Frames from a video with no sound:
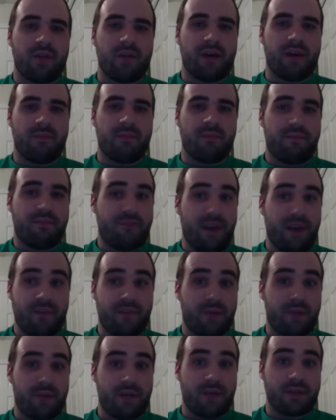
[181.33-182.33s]
my
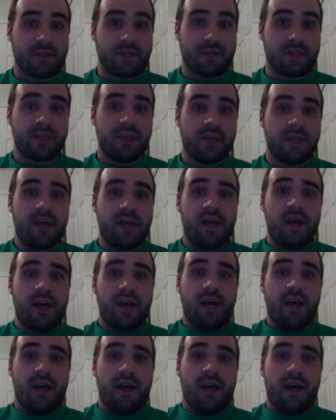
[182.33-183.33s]
favorite beers.
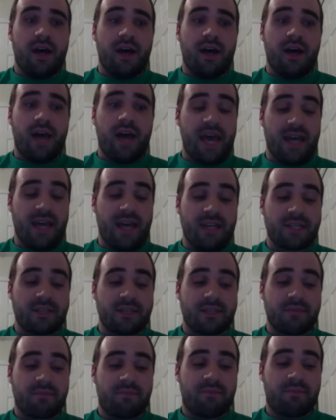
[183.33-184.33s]
And
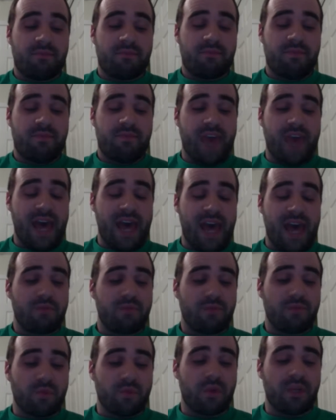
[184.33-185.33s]
that
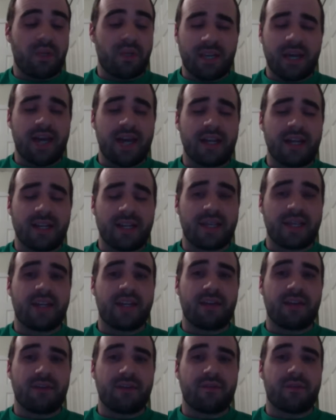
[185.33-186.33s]
really kind of did it
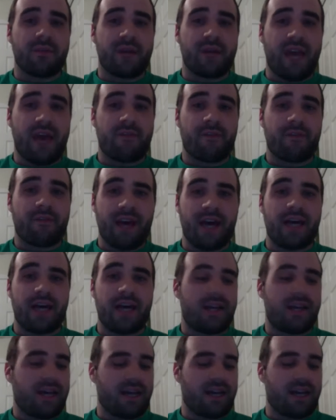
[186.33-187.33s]
in for me. After
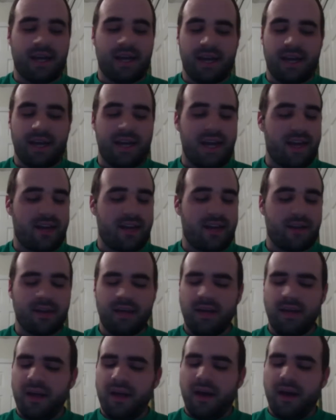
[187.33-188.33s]
that, I kind of had a
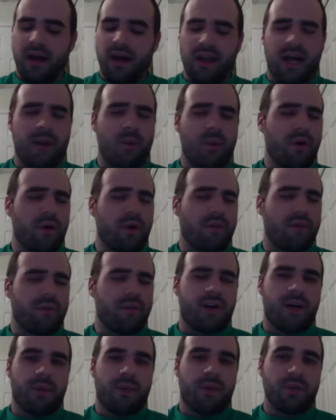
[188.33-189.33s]
lot more of
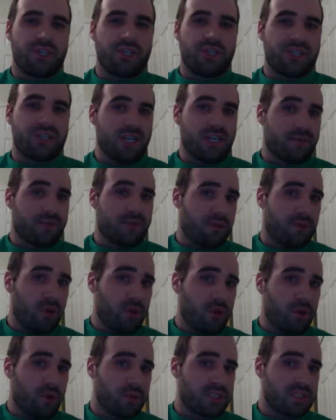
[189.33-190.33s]
an appreciation for
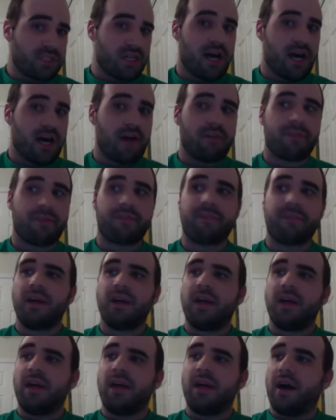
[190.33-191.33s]
local stuff,
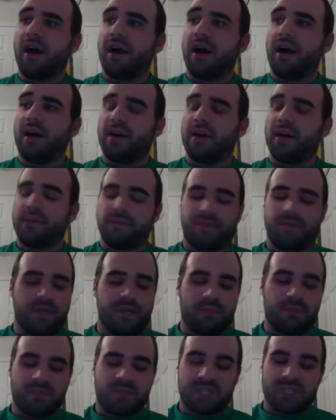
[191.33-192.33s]

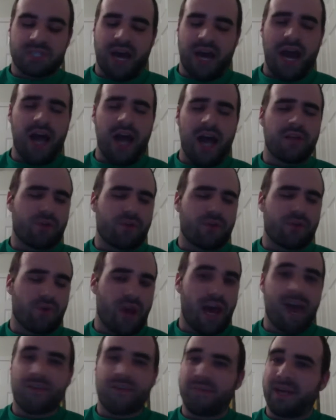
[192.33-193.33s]
the style of
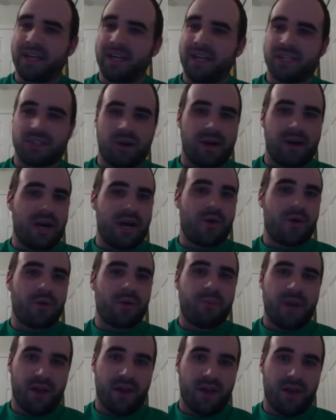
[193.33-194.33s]
craft. I started out with
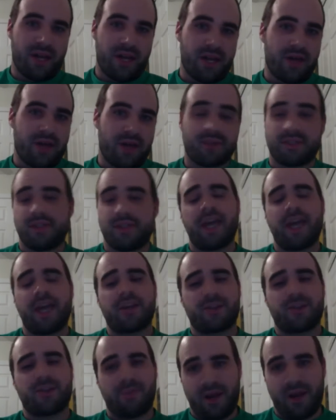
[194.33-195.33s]
pale ales and
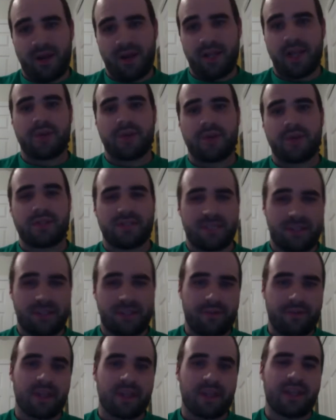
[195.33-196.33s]
extra pale ales and
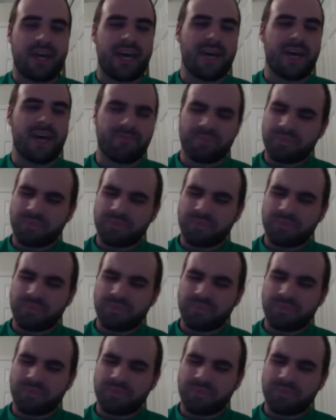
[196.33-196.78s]
stuff like that.